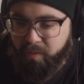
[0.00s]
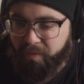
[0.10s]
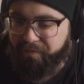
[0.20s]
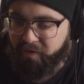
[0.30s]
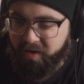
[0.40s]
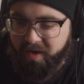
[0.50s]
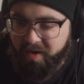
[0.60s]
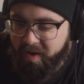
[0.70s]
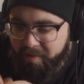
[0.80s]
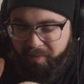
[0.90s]
We're
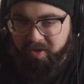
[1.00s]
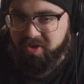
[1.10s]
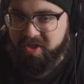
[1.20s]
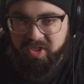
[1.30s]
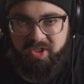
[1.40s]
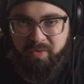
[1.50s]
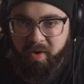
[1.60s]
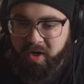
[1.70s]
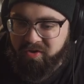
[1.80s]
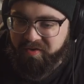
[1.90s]
fully punched in
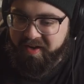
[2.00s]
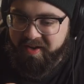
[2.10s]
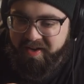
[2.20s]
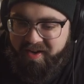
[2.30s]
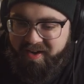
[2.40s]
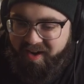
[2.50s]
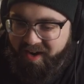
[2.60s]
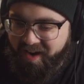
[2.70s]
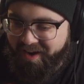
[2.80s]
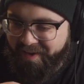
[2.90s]
200
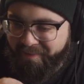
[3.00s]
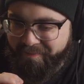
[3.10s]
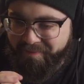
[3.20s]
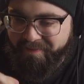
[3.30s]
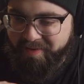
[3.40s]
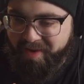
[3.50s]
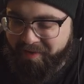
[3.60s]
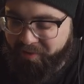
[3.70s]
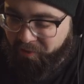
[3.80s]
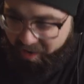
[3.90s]
on
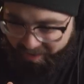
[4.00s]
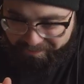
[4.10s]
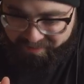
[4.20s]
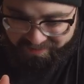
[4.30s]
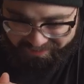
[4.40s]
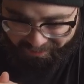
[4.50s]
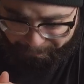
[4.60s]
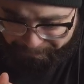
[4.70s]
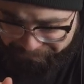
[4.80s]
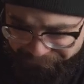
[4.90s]
the crop.
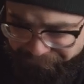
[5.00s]
So